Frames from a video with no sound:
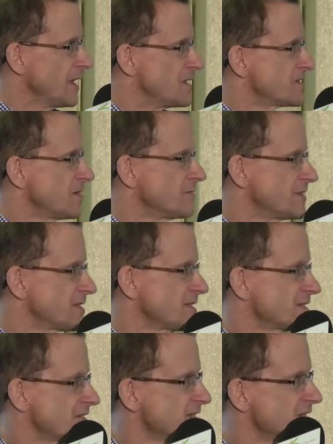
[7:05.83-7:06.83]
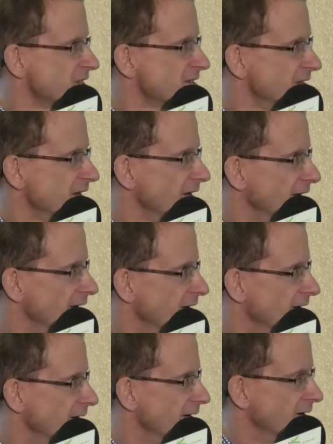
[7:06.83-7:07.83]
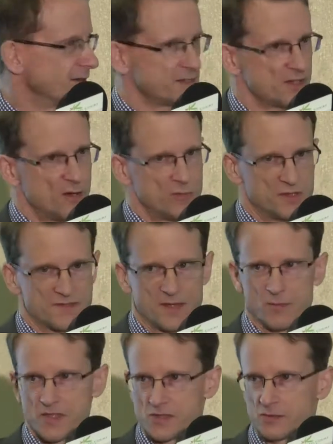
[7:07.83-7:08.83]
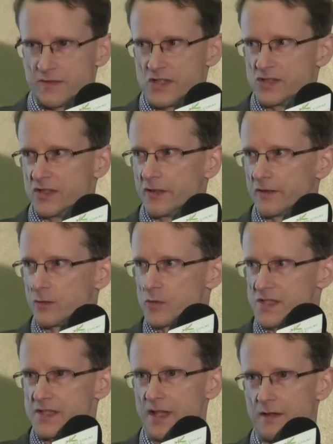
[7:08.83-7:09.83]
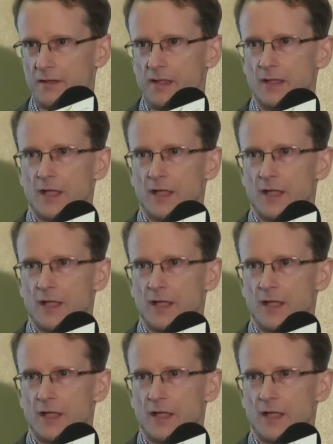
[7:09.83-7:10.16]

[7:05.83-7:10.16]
So this is an example of some of the sort of engineering that was done.